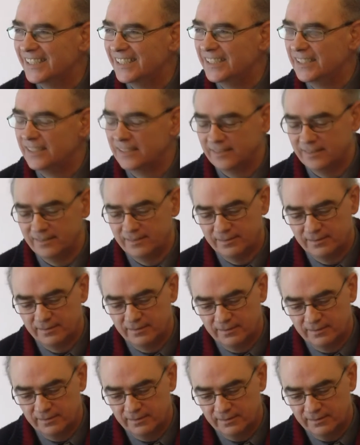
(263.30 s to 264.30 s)

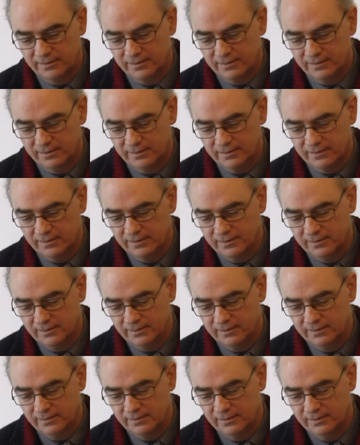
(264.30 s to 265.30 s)

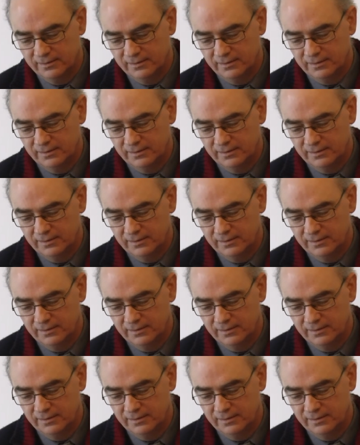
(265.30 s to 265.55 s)
[no speech]